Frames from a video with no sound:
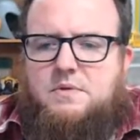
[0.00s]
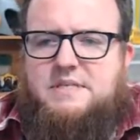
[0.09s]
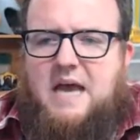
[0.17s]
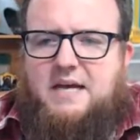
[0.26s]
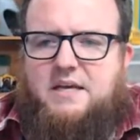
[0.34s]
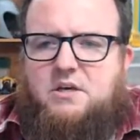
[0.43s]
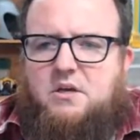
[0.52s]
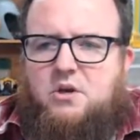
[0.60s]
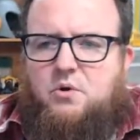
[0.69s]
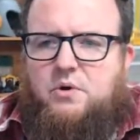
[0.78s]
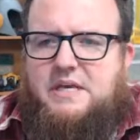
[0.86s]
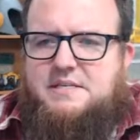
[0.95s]
Zach, you
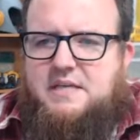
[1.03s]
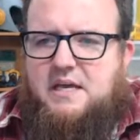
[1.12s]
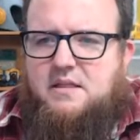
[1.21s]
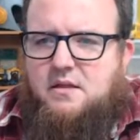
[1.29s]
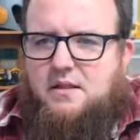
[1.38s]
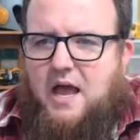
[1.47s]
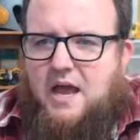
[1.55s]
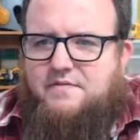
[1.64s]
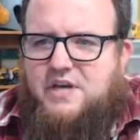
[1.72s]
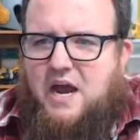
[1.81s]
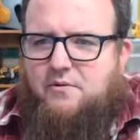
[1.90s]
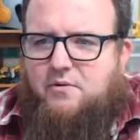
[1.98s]
know, he's in the live
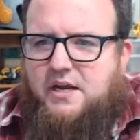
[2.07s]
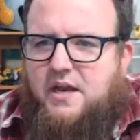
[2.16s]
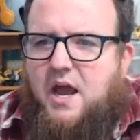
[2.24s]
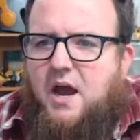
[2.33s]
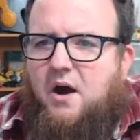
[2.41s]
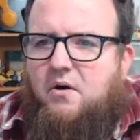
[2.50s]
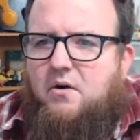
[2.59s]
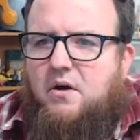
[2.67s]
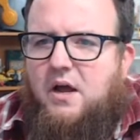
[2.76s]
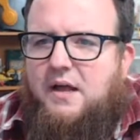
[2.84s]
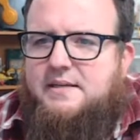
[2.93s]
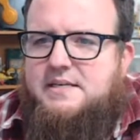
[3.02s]
chat right now.
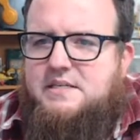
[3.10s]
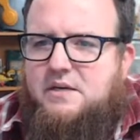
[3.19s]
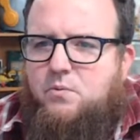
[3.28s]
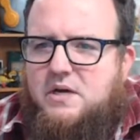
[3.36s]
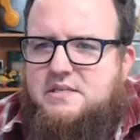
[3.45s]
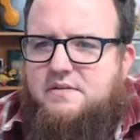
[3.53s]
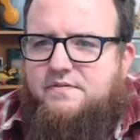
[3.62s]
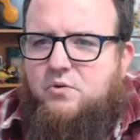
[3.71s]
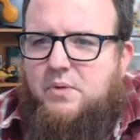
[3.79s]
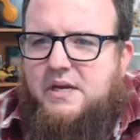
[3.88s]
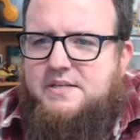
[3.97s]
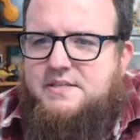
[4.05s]
At least he was a
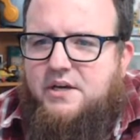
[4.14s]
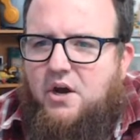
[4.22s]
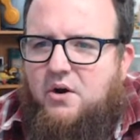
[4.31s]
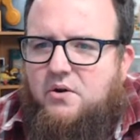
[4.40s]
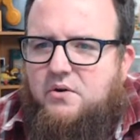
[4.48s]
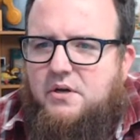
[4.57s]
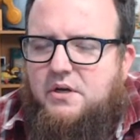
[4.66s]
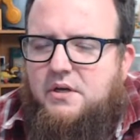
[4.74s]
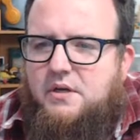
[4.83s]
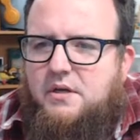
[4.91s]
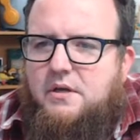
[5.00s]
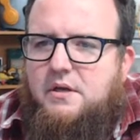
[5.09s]
few minutes ago.
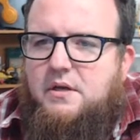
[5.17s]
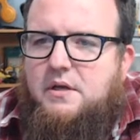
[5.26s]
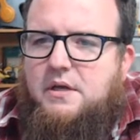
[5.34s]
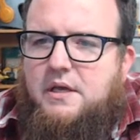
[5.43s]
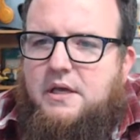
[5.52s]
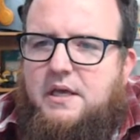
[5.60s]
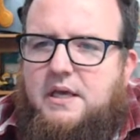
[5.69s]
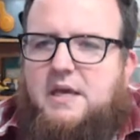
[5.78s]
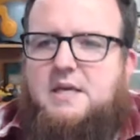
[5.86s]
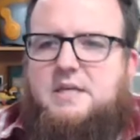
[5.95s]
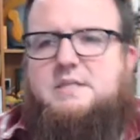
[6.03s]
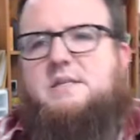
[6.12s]

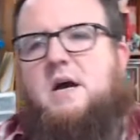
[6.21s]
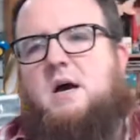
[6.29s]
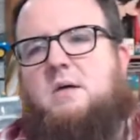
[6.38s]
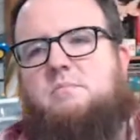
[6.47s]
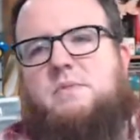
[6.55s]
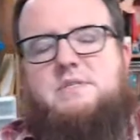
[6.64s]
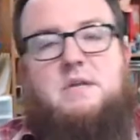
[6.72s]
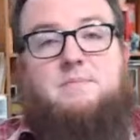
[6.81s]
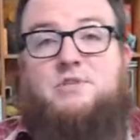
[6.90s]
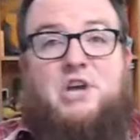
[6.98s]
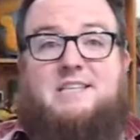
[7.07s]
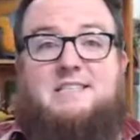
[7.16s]
He is, his
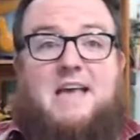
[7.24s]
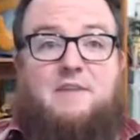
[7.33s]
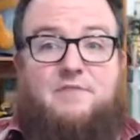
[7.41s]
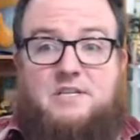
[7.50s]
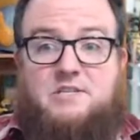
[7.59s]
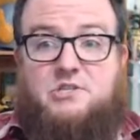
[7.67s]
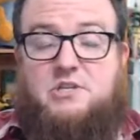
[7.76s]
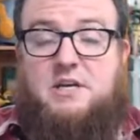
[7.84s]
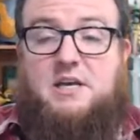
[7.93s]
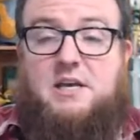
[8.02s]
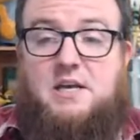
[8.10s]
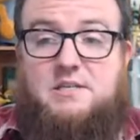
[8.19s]
name's Jake Sadovich.
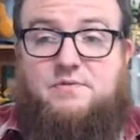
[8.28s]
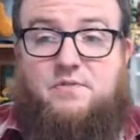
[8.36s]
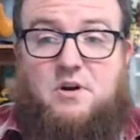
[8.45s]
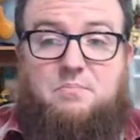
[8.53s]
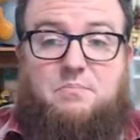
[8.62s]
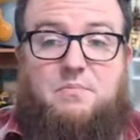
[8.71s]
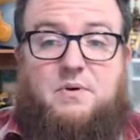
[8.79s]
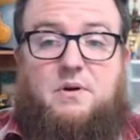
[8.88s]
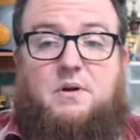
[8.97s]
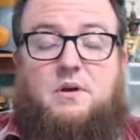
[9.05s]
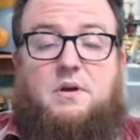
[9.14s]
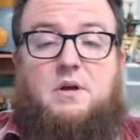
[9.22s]
He is from
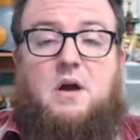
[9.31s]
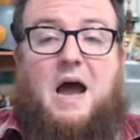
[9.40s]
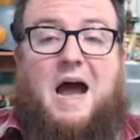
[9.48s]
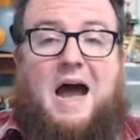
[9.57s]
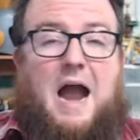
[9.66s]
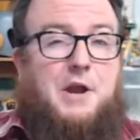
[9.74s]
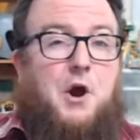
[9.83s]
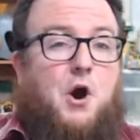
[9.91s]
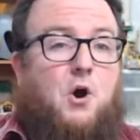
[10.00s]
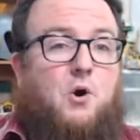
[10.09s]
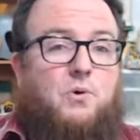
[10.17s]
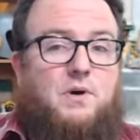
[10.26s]

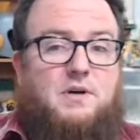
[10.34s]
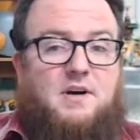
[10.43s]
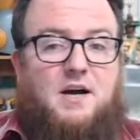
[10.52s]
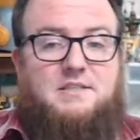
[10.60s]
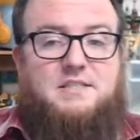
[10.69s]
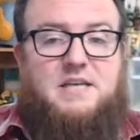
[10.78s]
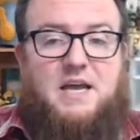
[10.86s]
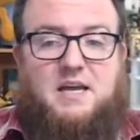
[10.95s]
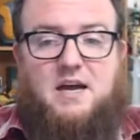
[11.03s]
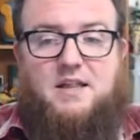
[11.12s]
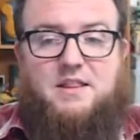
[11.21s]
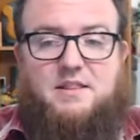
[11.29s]
Idaho, I'll
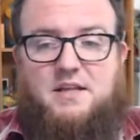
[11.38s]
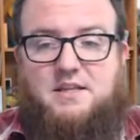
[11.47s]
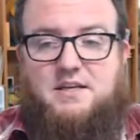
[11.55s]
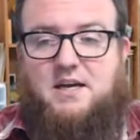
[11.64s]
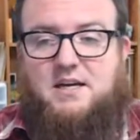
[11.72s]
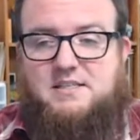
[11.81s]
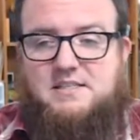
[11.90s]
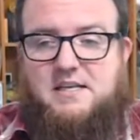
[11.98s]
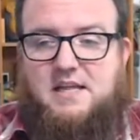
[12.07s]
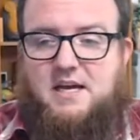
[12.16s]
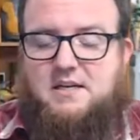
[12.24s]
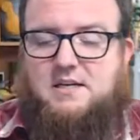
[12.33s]
say. I think I can
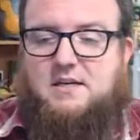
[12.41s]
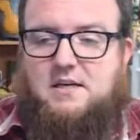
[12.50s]
say that.